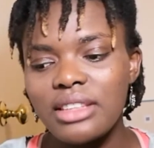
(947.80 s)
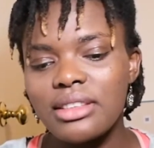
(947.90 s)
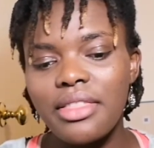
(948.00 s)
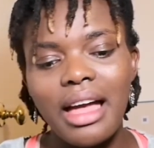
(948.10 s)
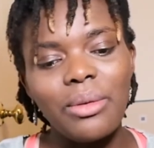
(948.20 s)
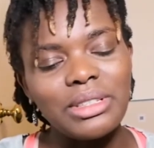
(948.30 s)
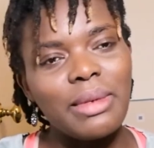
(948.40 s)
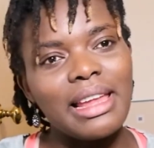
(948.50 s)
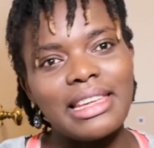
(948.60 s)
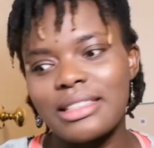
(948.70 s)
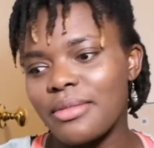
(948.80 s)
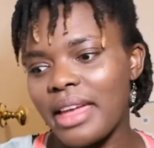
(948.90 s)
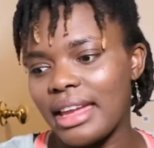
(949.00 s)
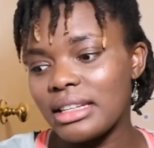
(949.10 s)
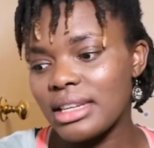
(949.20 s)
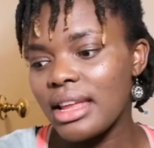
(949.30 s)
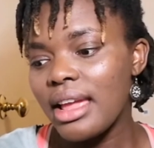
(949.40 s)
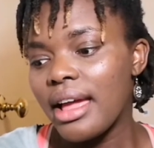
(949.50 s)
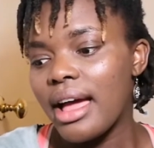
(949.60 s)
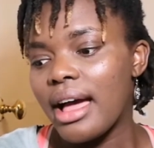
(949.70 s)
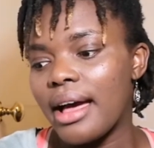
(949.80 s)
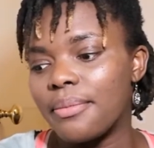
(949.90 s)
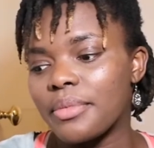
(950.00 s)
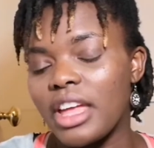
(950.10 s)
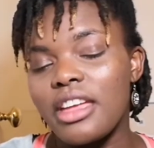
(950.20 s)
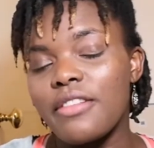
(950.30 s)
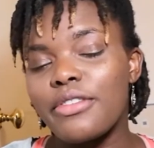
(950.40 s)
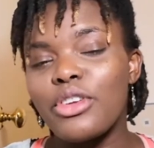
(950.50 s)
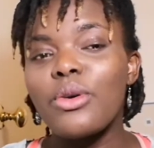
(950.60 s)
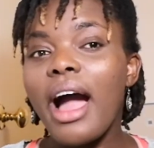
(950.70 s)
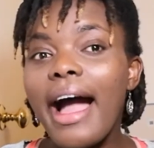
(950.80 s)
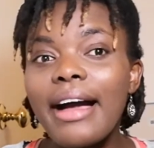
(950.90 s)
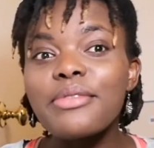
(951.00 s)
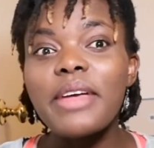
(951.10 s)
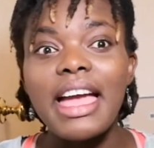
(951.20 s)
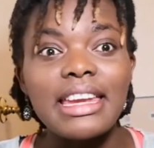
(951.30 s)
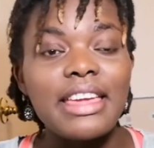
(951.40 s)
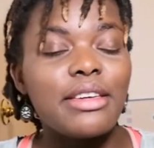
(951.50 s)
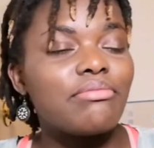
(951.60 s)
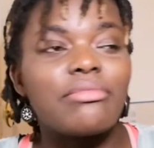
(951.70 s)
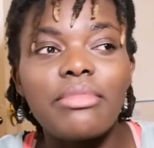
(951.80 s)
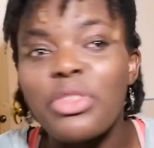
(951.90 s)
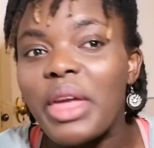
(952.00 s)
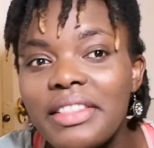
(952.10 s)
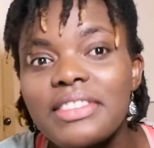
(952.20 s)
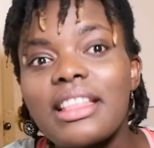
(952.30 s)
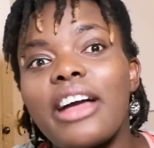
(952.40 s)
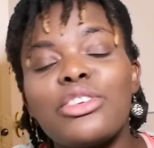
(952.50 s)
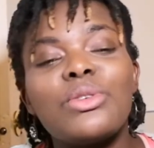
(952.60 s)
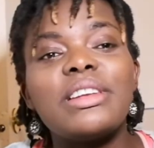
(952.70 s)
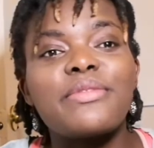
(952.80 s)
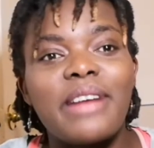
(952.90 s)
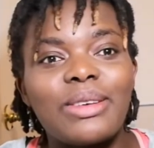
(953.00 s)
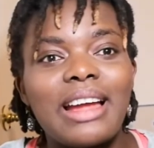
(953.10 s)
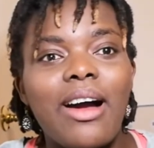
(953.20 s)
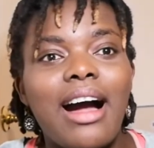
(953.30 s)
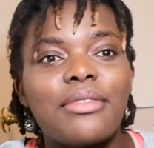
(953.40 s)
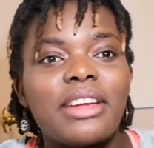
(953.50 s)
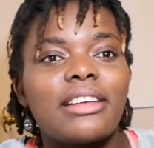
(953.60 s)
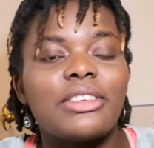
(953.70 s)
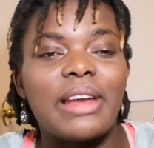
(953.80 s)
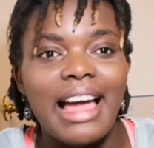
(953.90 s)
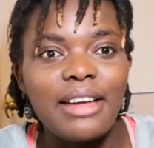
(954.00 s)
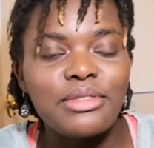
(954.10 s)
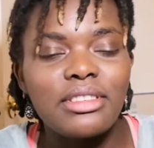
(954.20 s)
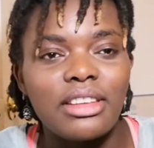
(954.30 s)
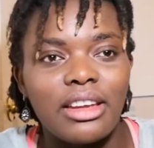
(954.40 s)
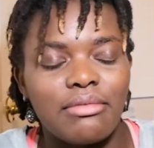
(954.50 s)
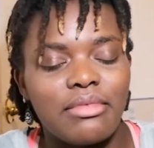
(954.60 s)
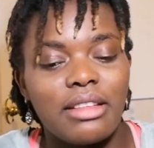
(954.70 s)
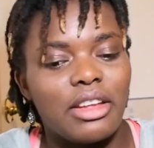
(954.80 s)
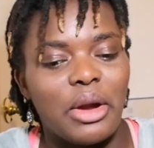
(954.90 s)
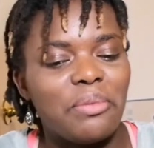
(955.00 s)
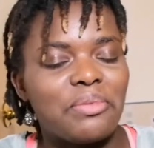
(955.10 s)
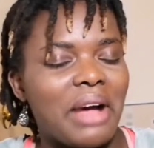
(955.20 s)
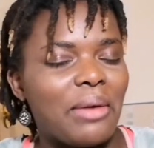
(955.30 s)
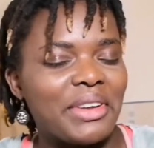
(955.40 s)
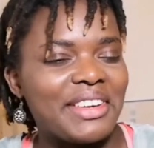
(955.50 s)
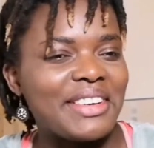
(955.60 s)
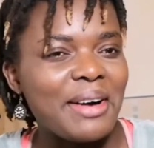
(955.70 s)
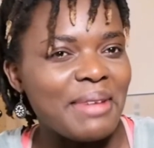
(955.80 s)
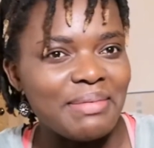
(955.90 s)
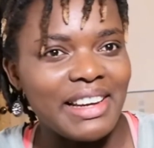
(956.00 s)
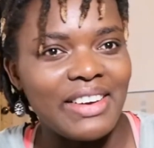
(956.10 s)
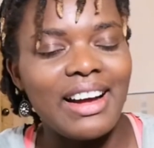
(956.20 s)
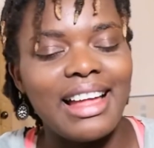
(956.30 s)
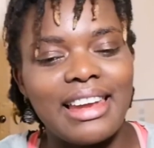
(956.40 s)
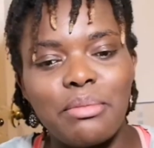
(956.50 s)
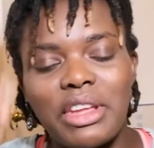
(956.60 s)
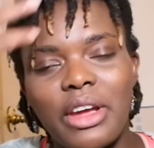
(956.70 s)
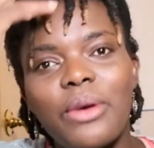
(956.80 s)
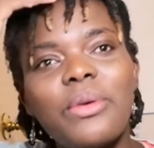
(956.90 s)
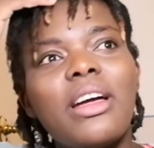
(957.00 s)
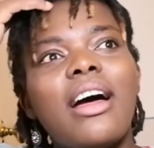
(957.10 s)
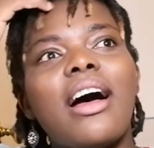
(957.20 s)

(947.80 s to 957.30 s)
So that was my list of 8. If you have any things that you only found out after you left, I want you to comment below and let me know.